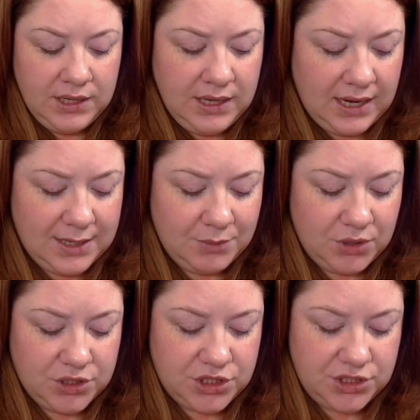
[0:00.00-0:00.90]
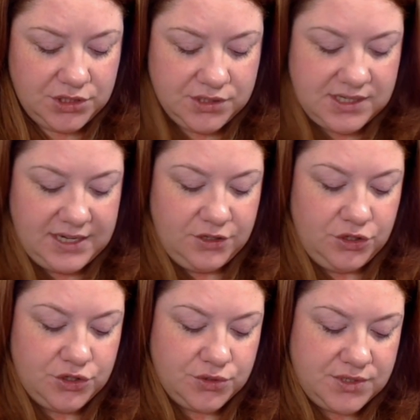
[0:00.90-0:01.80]
I'm going to use a
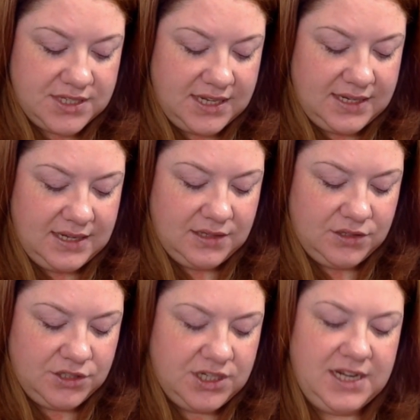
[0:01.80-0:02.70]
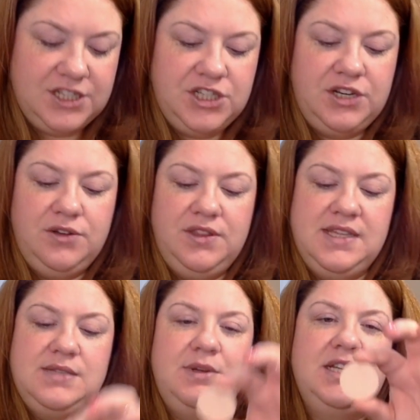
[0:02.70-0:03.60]
neutral skin coloured eyeshadow.
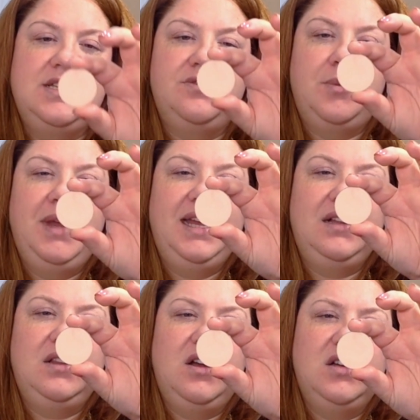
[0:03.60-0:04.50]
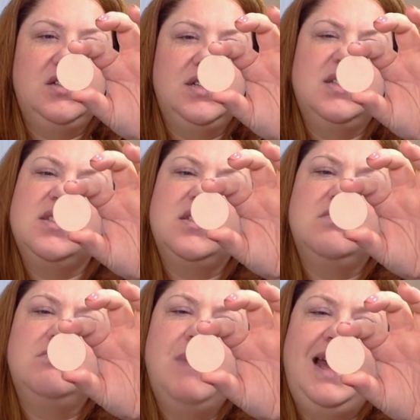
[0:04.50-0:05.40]
This one is from Inglot. It's
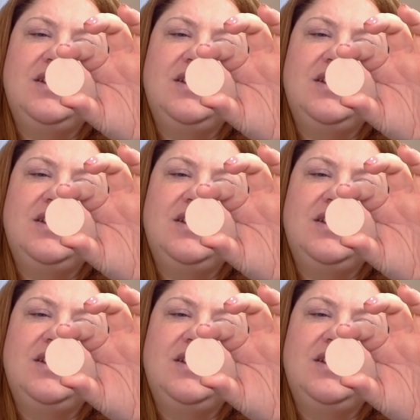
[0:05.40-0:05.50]
matte